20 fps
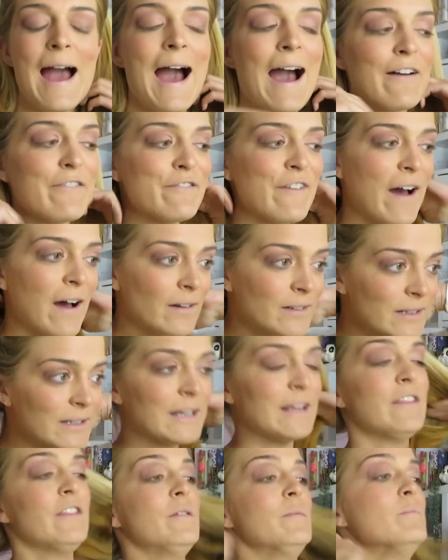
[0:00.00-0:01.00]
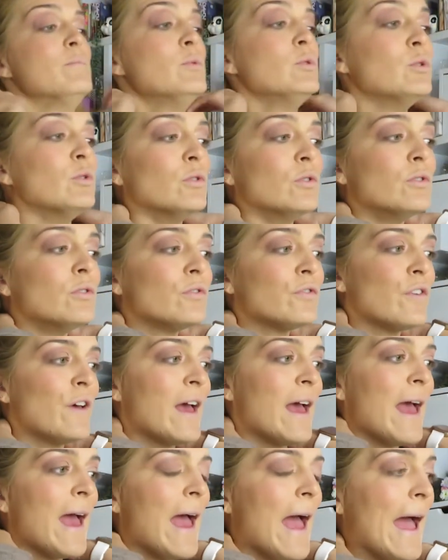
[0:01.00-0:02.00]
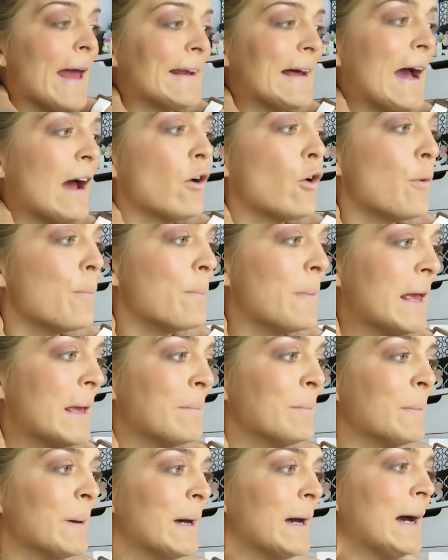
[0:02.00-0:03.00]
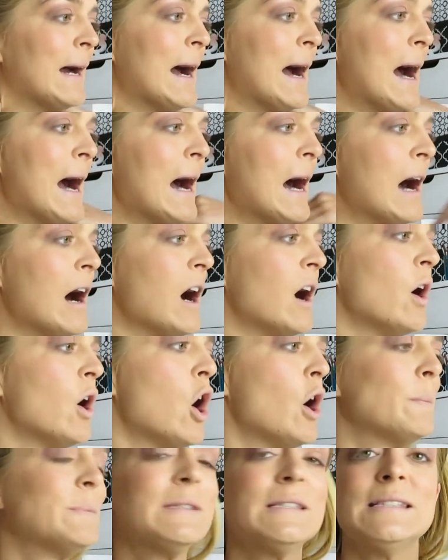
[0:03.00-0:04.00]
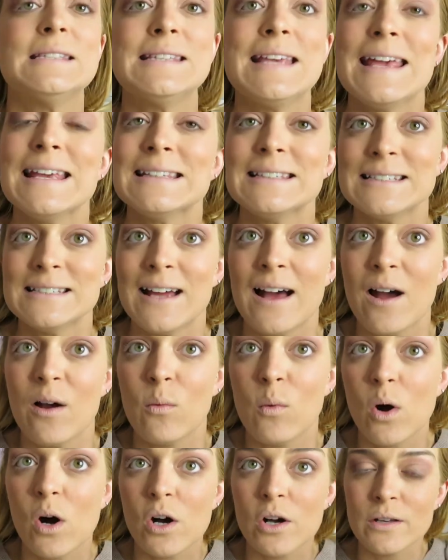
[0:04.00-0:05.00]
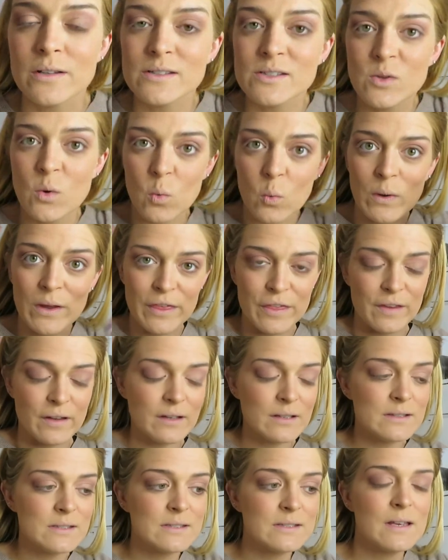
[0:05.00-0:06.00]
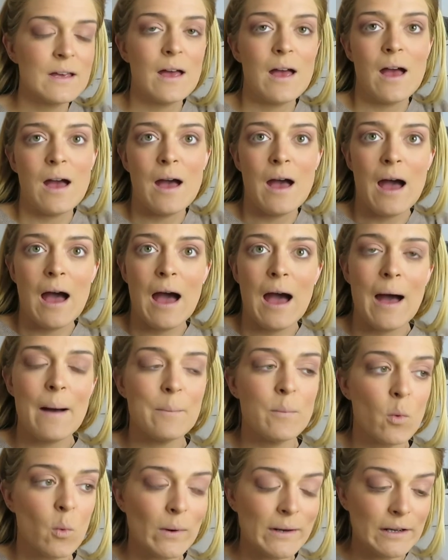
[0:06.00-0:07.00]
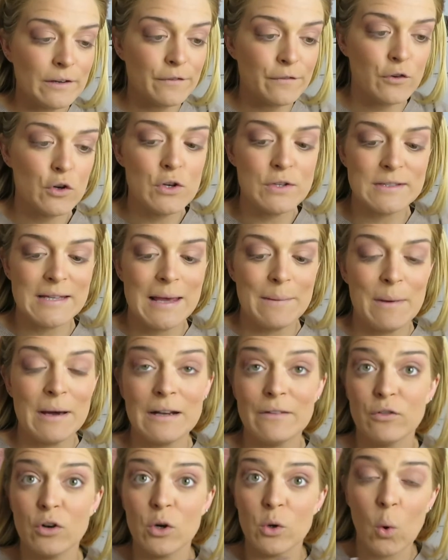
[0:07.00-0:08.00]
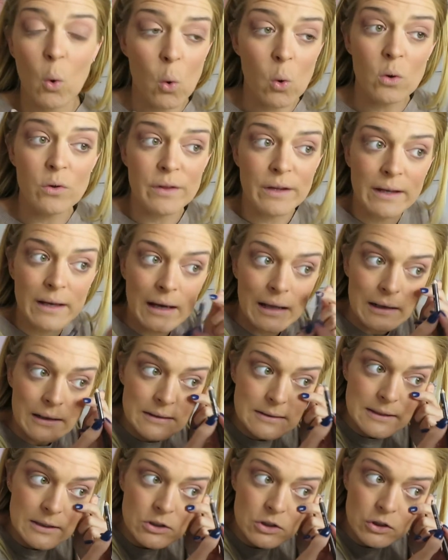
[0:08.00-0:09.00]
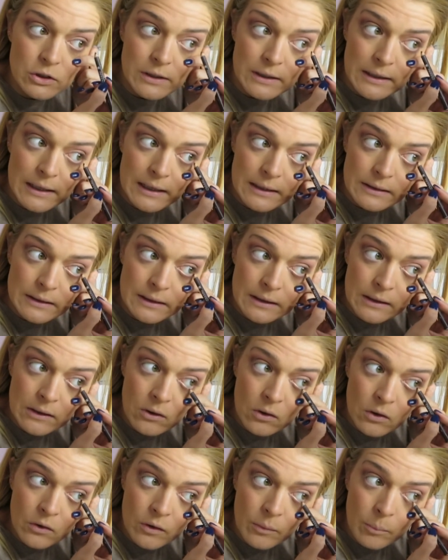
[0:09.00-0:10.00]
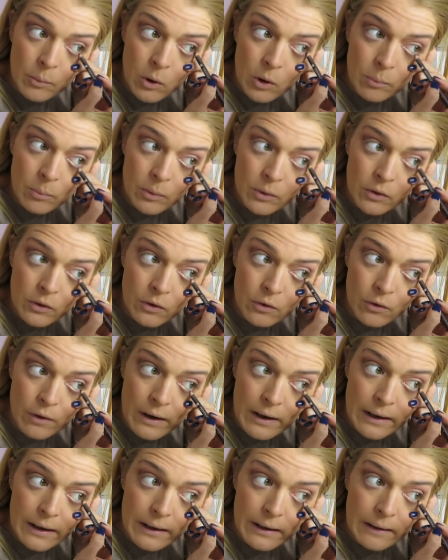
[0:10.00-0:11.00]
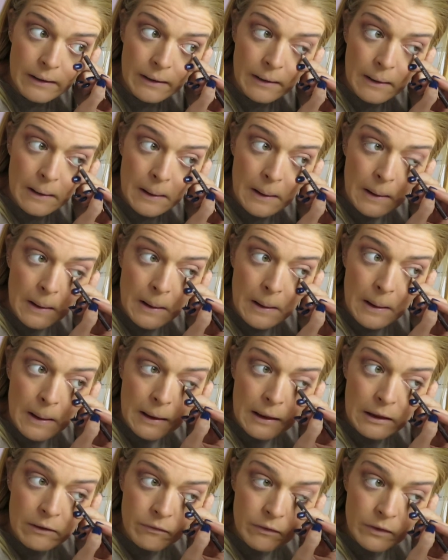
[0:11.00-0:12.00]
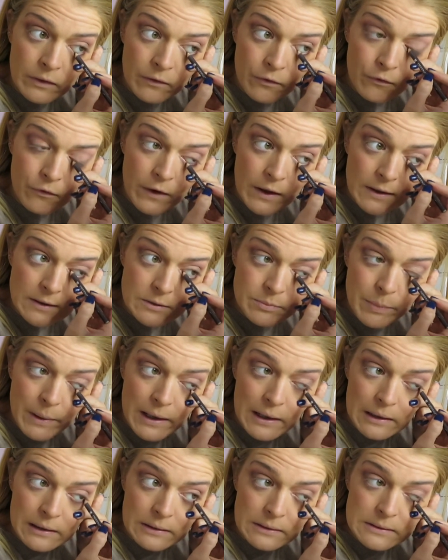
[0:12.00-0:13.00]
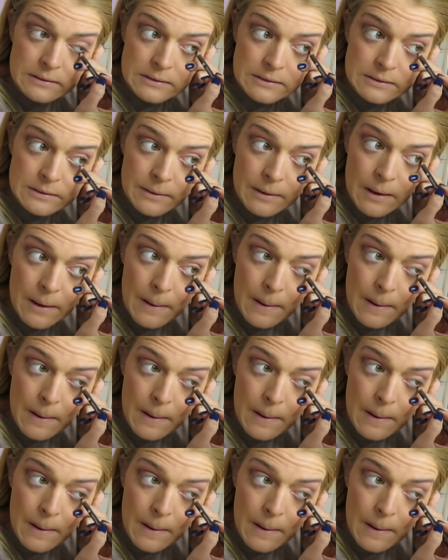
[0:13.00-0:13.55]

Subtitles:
I found it in the move and I remember how obsessed I was with it. When it first came out, I've got all the colors that you can get, the neon, the purple, the gray, even the face palettes.